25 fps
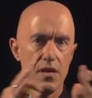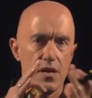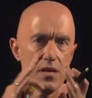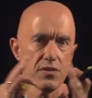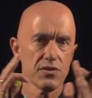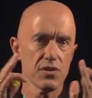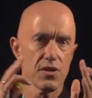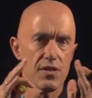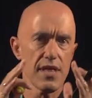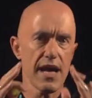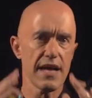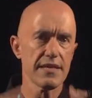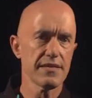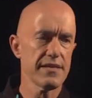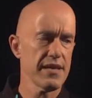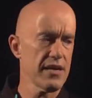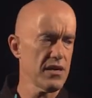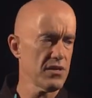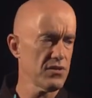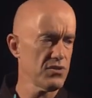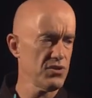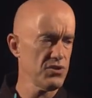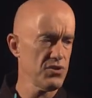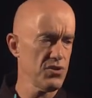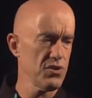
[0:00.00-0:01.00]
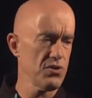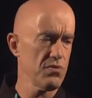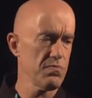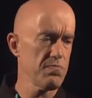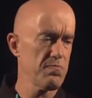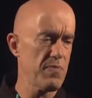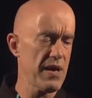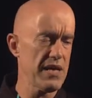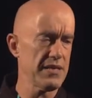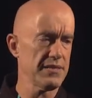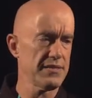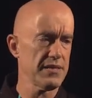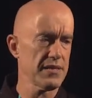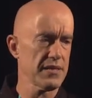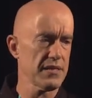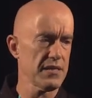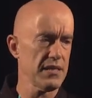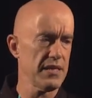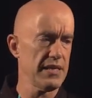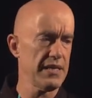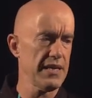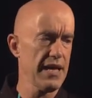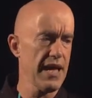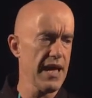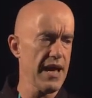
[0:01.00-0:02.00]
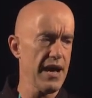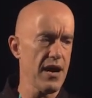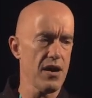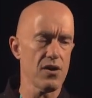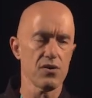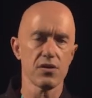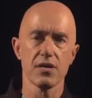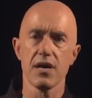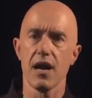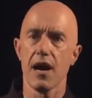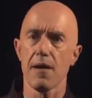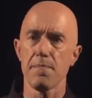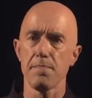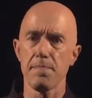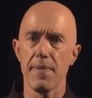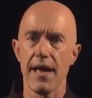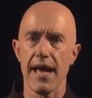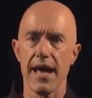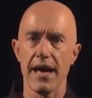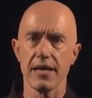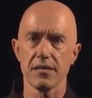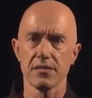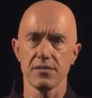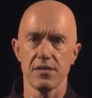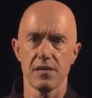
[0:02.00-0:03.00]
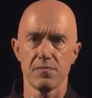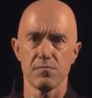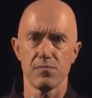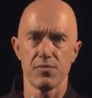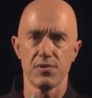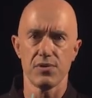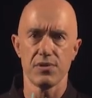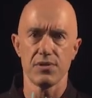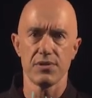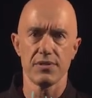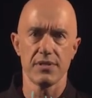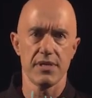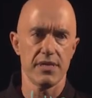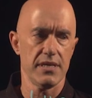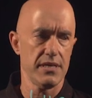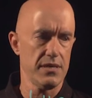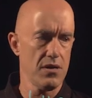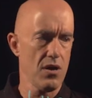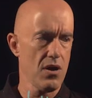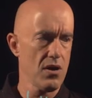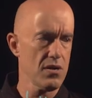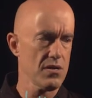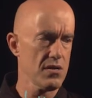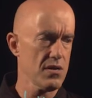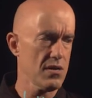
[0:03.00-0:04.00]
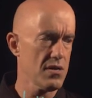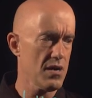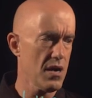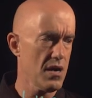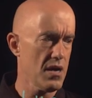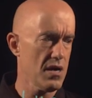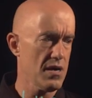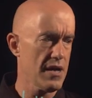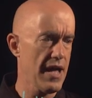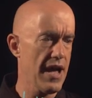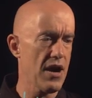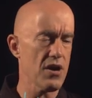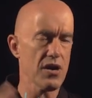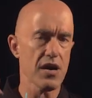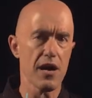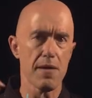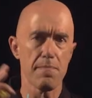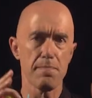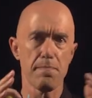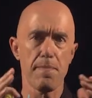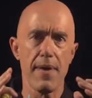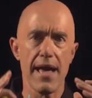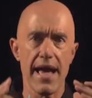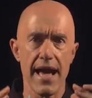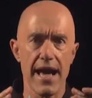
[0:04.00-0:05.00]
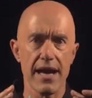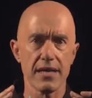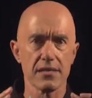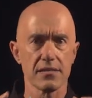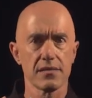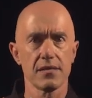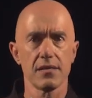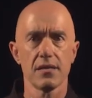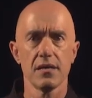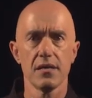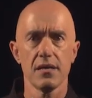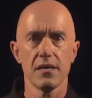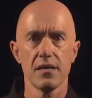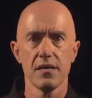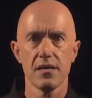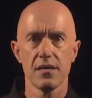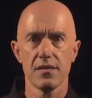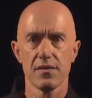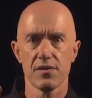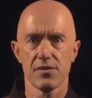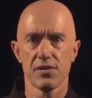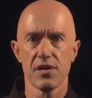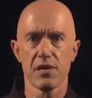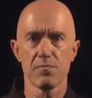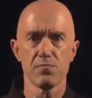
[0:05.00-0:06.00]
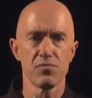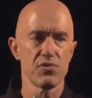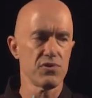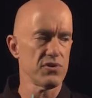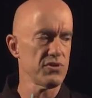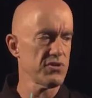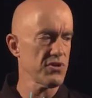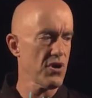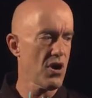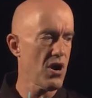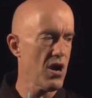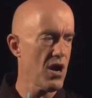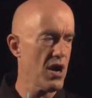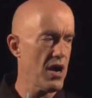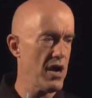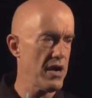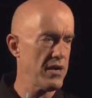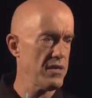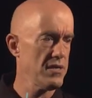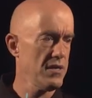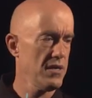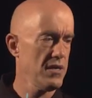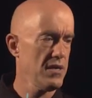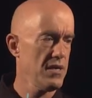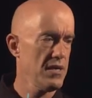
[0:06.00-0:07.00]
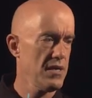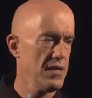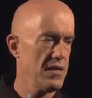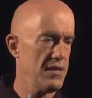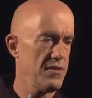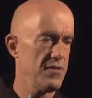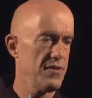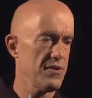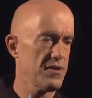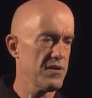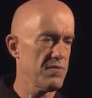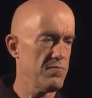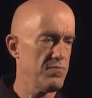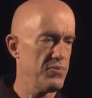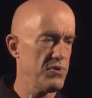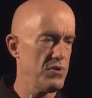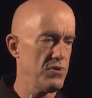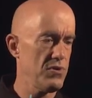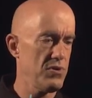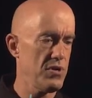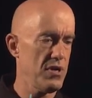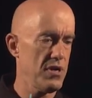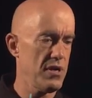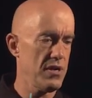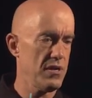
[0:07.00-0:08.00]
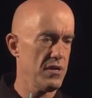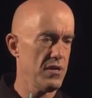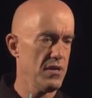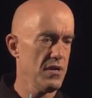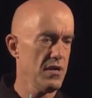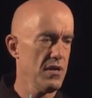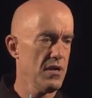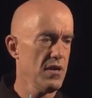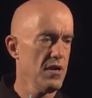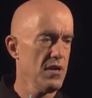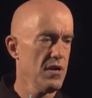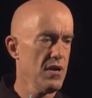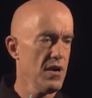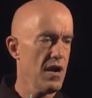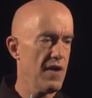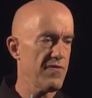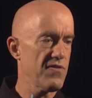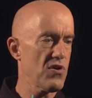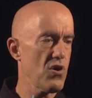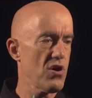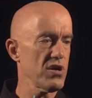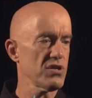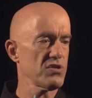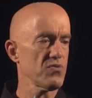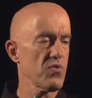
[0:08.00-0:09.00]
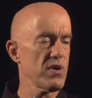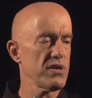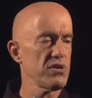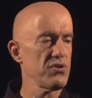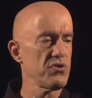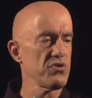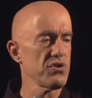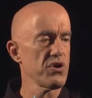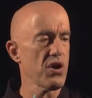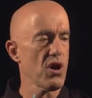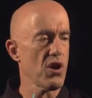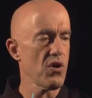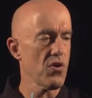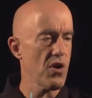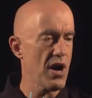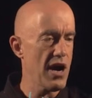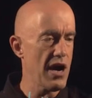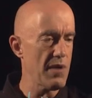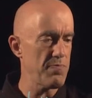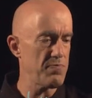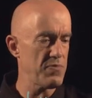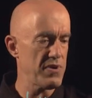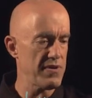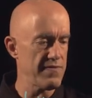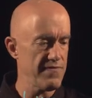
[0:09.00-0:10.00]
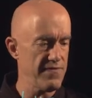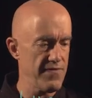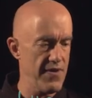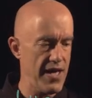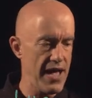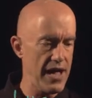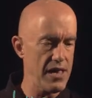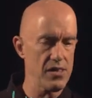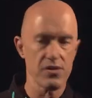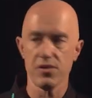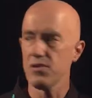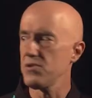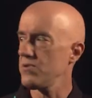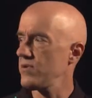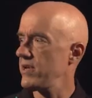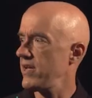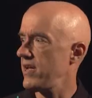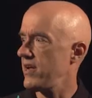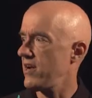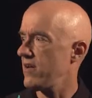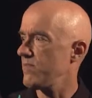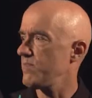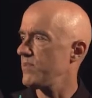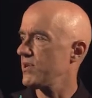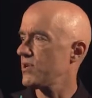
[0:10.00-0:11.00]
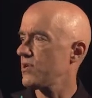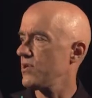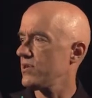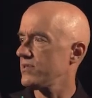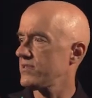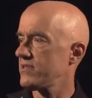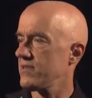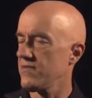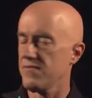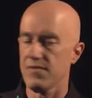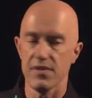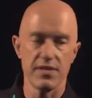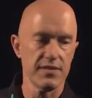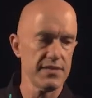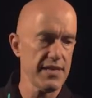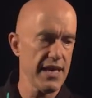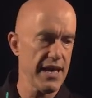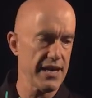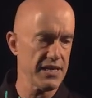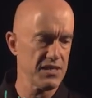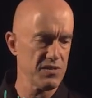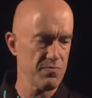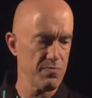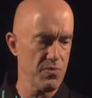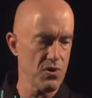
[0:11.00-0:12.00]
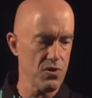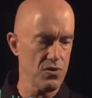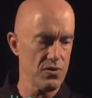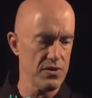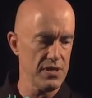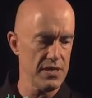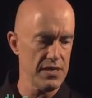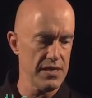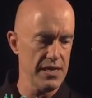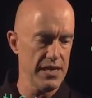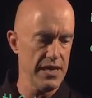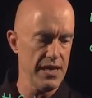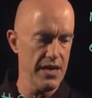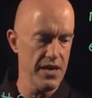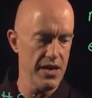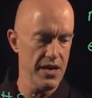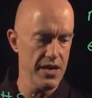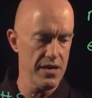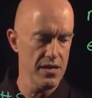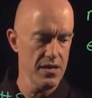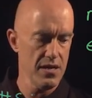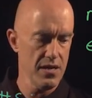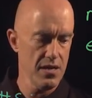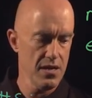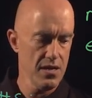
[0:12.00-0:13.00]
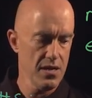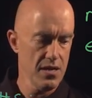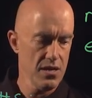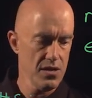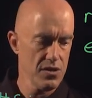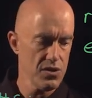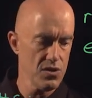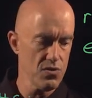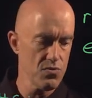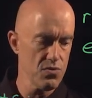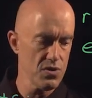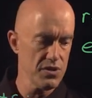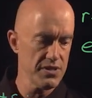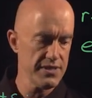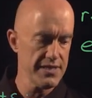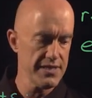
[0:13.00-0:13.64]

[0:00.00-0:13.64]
So that tells you basically how compact numbers, it, uh, how compact the numbers are in the computer. Of course, when you go up in value here, because of this exponent here, you would